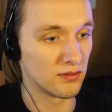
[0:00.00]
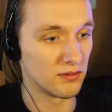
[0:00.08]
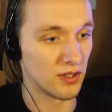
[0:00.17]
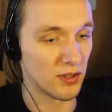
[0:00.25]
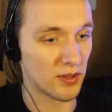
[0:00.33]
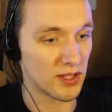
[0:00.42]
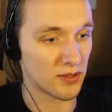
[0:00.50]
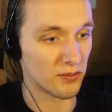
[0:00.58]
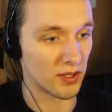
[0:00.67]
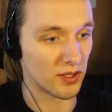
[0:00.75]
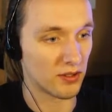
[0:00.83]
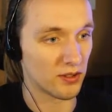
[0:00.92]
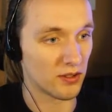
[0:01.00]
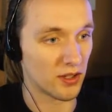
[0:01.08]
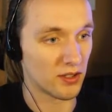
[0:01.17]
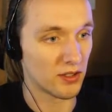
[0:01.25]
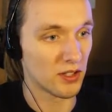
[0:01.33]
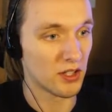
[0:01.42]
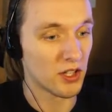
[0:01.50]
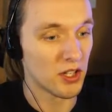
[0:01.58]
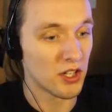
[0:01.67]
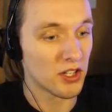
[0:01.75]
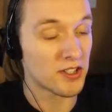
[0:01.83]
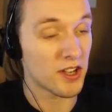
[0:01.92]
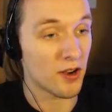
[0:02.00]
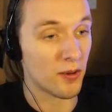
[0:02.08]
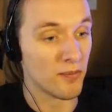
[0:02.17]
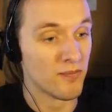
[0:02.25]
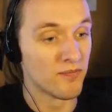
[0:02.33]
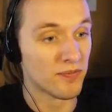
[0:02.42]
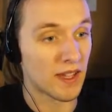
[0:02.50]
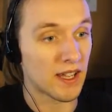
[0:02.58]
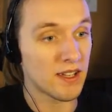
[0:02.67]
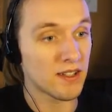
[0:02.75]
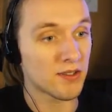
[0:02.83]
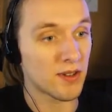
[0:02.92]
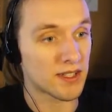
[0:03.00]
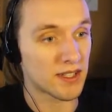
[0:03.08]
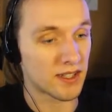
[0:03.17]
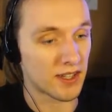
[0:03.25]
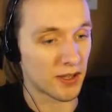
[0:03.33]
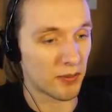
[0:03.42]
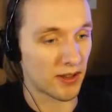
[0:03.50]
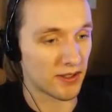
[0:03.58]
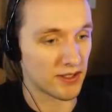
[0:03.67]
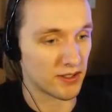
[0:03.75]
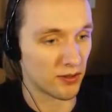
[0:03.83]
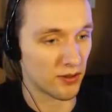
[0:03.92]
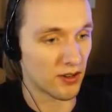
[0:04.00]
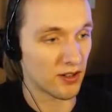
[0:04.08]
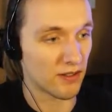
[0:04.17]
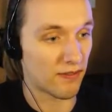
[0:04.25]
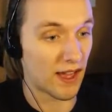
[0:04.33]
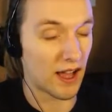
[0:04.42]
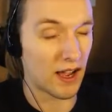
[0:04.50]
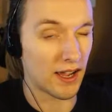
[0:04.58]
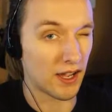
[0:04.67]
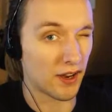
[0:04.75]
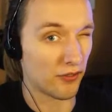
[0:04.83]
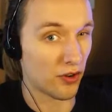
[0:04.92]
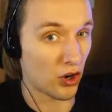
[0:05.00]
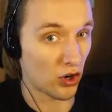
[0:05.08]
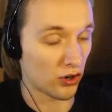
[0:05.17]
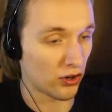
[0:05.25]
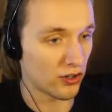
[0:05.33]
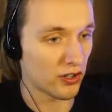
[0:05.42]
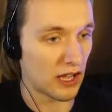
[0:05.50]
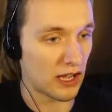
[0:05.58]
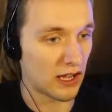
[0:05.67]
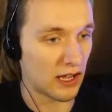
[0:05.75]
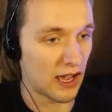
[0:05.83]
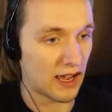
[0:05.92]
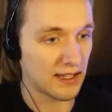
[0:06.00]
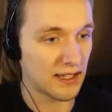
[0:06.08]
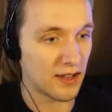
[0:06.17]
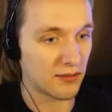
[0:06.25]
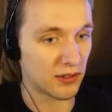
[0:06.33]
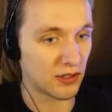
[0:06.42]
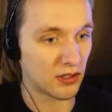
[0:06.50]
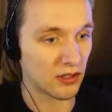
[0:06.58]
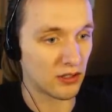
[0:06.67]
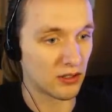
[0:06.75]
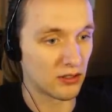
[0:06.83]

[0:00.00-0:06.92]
Oh, that's a window. Alright. So, interesting thing about this door that I have heard, I never